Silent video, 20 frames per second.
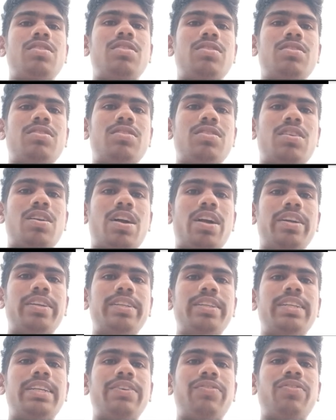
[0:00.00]
and it
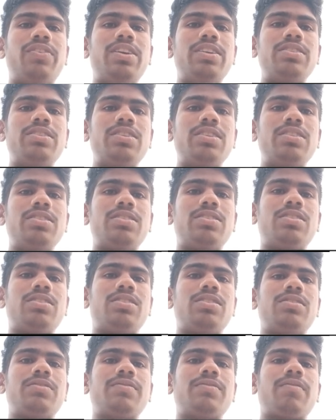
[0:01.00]
differentiates.
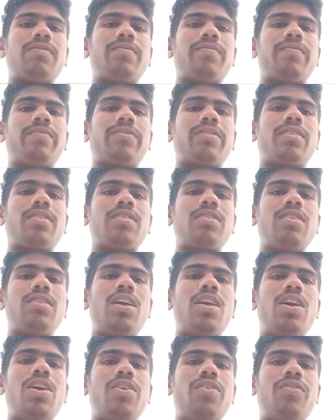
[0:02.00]

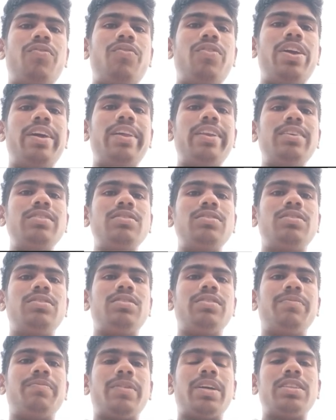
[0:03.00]
Variance is a
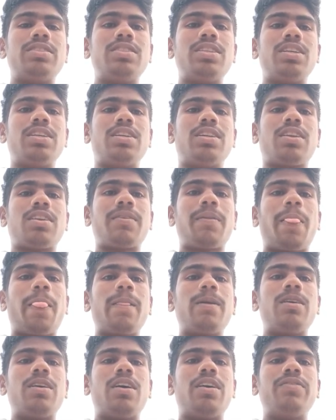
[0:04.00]
measure of
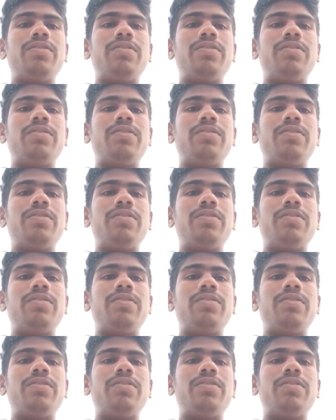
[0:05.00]
the